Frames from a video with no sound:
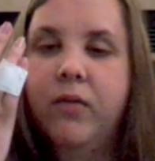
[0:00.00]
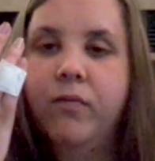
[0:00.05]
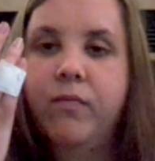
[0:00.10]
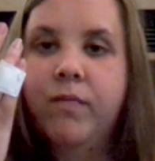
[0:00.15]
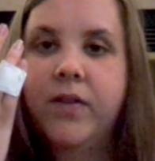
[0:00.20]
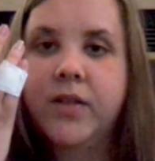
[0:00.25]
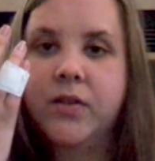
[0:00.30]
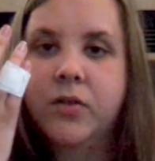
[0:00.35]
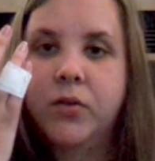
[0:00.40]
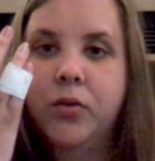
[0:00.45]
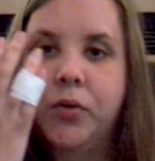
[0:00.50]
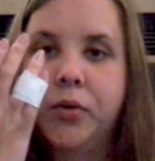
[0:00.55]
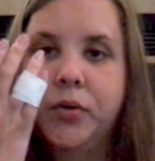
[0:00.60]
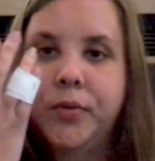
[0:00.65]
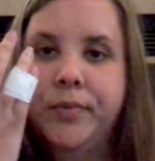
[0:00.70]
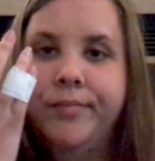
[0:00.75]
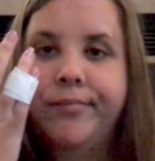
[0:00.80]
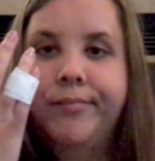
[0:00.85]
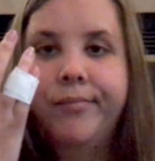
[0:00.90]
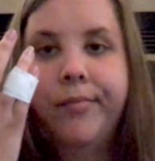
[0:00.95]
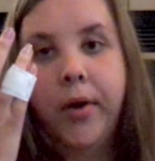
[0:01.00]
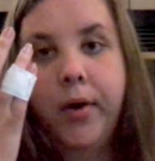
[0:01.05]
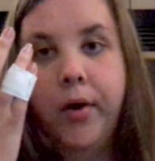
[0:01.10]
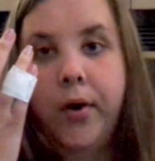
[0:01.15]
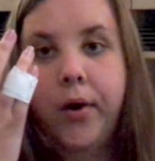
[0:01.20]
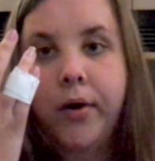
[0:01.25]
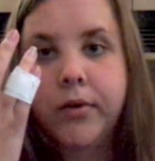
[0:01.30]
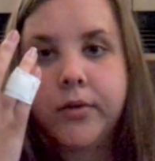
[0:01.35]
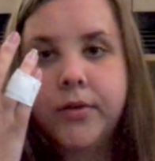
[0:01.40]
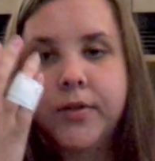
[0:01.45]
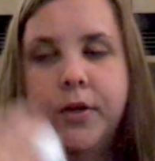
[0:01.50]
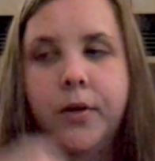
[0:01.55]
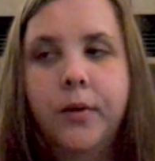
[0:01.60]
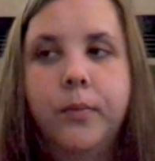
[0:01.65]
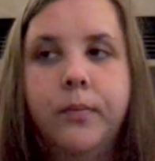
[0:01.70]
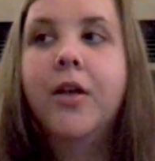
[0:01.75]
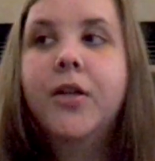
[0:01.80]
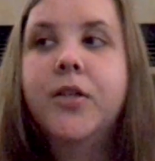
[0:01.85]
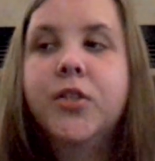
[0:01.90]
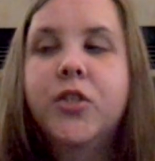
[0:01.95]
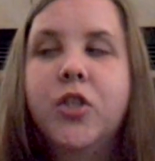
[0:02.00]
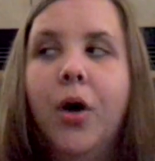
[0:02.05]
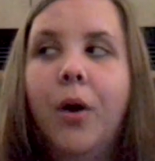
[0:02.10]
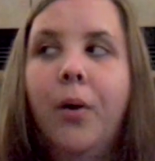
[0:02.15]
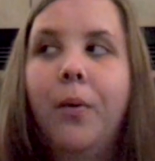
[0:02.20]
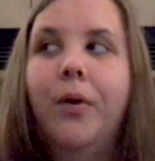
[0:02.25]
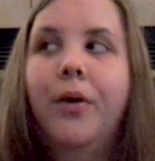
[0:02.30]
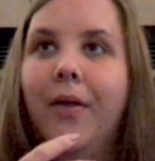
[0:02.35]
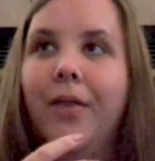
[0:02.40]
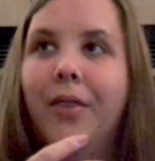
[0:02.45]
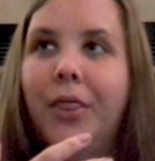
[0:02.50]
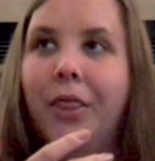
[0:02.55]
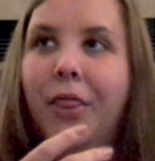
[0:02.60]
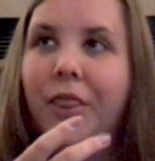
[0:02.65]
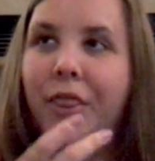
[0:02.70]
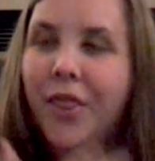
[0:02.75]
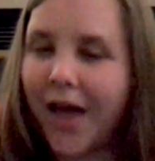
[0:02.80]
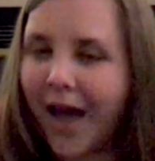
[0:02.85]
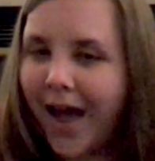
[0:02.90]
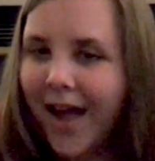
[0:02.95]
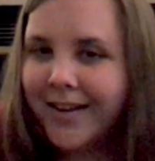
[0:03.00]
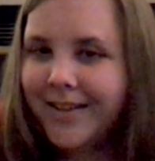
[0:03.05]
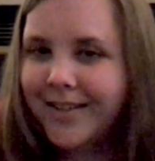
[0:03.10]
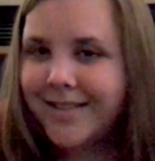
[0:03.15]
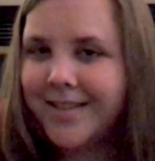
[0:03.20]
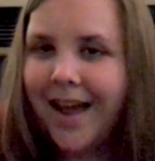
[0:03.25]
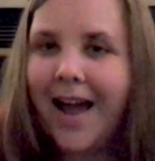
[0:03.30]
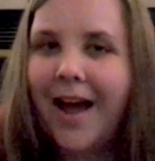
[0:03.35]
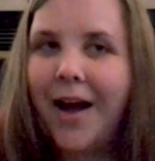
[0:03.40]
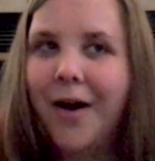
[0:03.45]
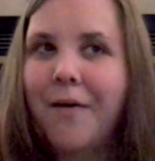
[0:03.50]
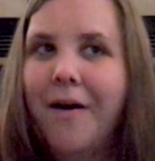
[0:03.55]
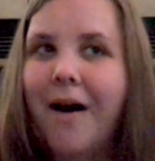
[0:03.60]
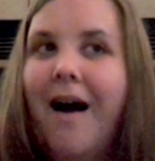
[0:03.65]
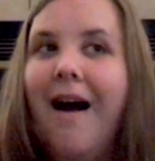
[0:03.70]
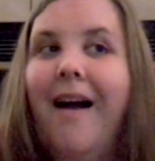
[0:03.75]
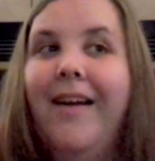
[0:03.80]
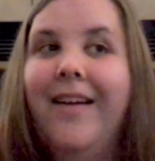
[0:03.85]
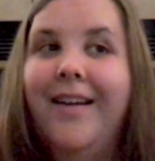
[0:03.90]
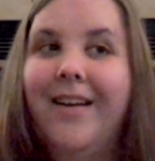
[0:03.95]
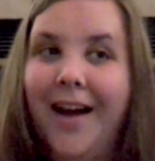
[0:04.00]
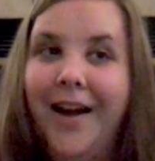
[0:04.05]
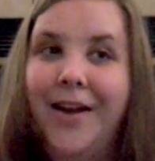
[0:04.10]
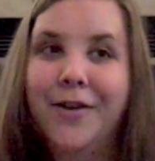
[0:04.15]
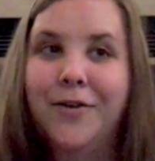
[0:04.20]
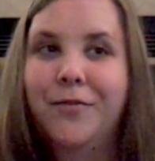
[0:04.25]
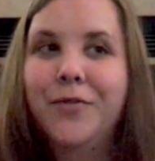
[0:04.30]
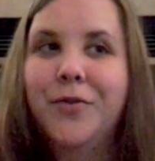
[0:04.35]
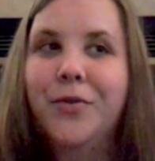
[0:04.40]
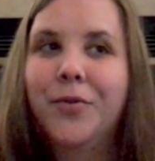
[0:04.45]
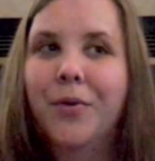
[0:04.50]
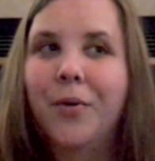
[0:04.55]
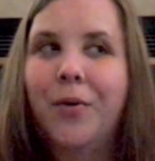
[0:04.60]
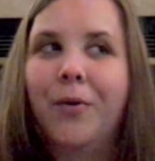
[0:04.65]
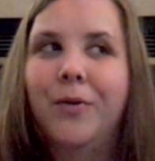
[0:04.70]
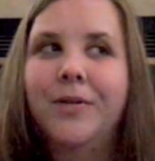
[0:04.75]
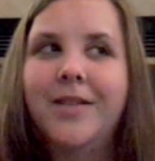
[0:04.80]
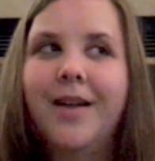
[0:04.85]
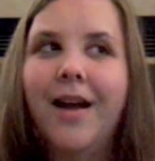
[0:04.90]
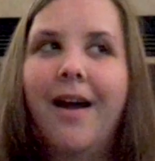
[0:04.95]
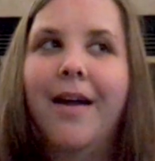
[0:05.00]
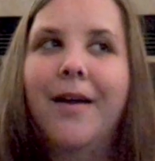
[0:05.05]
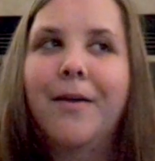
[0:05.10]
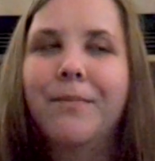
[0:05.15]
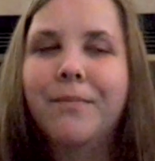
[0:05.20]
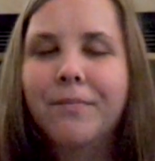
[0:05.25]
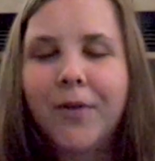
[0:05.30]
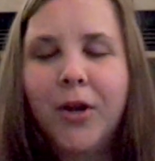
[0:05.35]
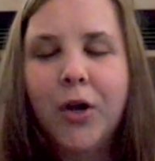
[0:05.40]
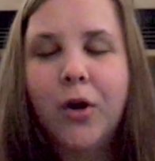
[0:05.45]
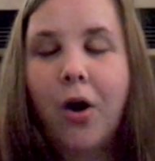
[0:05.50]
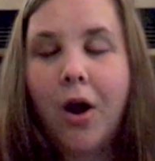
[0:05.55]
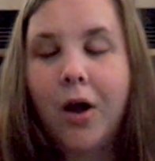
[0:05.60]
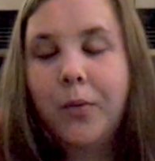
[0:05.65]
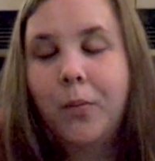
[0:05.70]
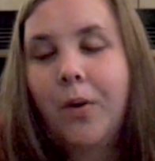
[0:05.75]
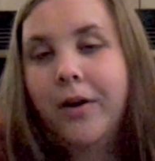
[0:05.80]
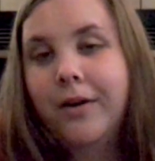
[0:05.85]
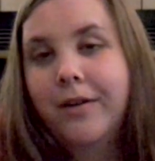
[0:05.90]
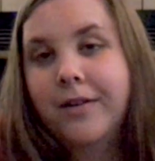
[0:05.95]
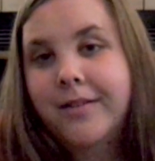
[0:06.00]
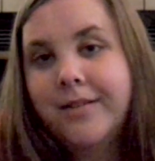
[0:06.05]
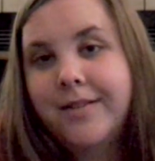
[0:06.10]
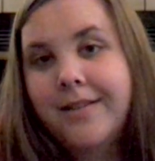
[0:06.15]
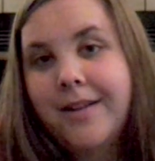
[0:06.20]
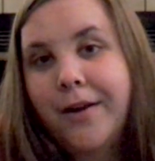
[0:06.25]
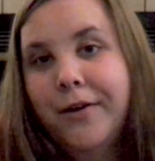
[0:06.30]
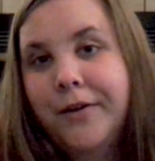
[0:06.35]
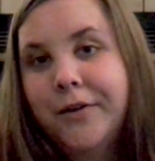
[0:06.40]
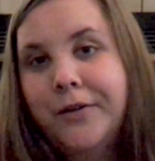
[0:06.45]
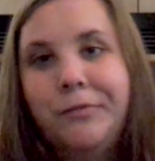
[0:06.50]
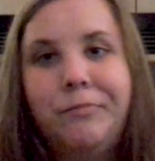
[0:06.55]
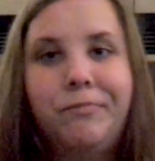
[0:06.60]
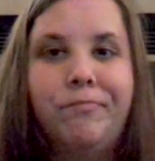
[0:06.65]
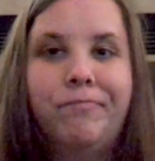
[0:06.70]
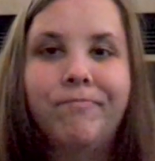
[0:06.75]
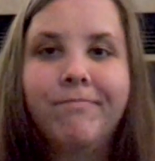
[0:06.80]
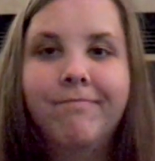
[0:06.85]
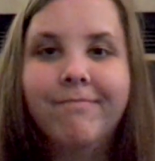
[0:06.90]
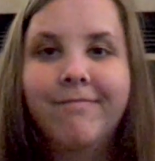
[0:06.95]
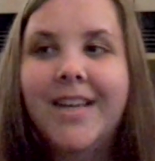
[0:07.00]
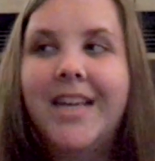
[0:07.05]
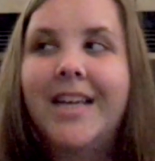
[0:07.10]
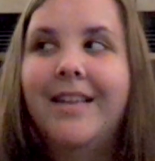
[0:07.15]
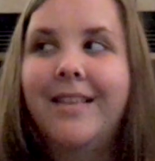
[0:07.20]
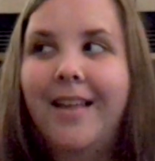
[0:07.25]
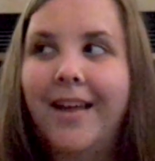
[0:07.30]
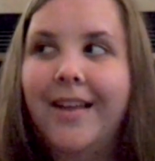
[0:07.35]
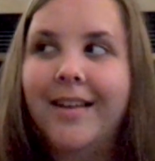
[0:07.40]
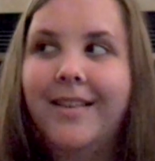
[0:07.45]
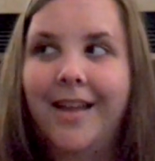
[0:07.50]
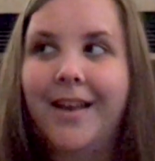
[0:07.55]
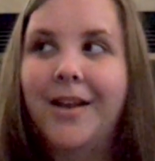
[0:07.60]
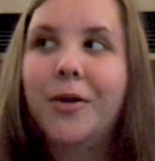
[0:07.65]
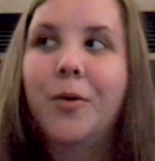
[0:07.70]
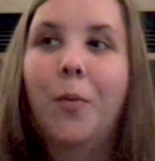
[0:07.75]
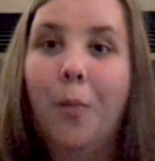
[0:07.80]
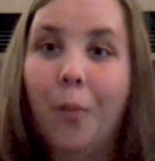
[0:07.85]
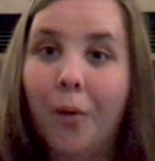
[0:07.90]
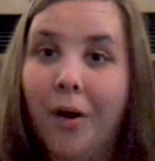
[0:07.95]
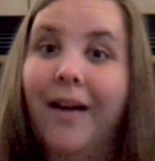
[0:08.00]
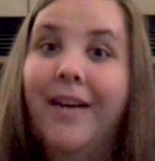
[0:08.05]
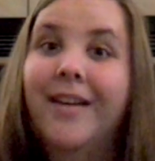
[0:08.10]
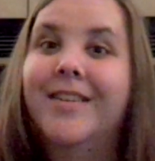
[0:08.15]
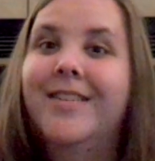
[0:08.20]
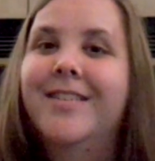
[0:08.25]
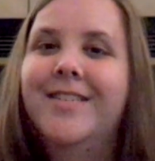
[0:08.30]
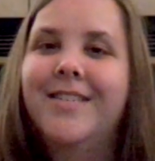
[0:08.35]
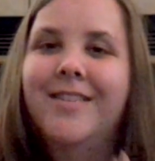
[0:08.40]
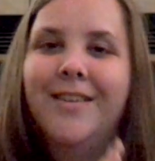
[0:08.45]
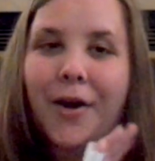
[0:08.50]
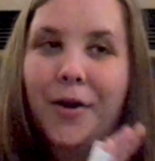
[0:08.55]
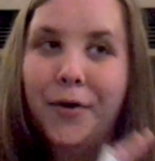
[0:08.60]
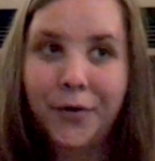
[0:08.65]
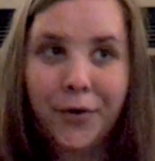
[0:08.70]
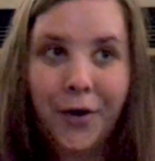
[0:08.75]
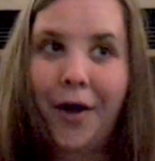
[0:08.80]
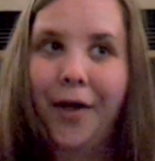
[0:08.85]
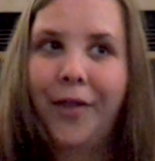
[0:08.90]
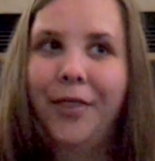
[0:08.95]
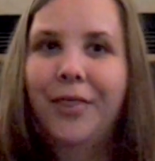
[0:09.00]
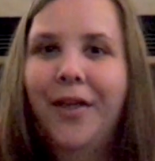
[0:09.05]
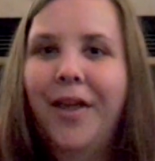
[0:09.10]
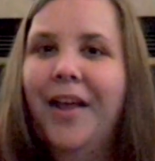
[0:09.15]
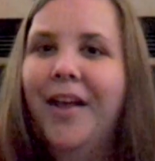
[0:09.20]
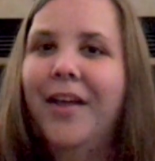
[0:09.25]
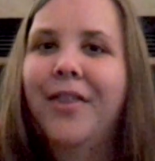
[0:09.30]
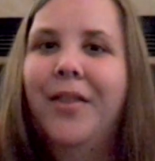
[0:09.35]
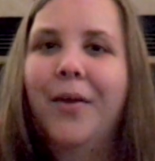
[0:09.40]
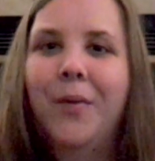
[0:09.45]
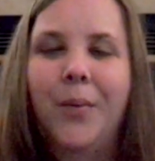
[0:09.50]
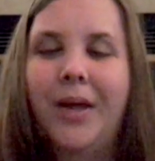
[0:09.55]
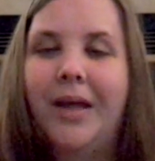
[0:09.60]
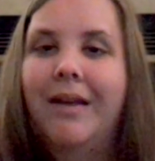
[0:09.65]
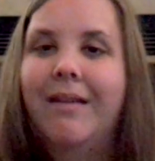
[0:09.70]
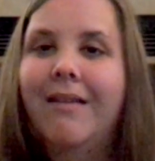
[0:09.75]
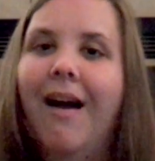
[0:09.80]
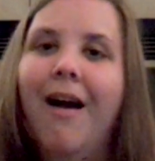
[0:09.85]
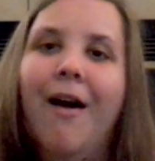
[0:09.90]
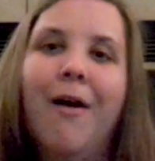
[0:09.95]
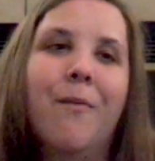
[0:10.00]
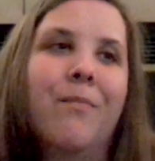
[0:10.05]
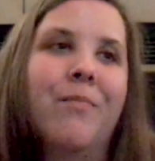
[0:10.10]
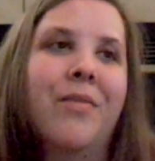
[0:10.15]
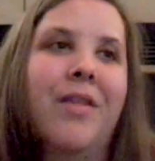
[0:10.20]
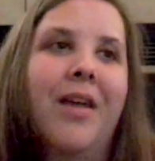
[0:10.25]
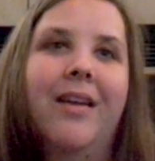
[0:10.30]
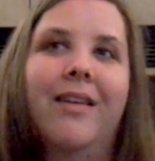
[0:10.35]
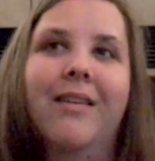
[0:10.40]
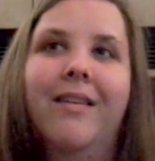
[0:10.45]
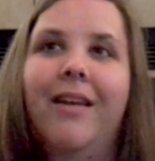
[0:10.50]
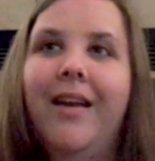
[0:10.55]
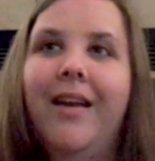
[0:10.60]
physical also. So that is how I kind of knew the whole time God wanted us there. That it was a God thing that we had come, that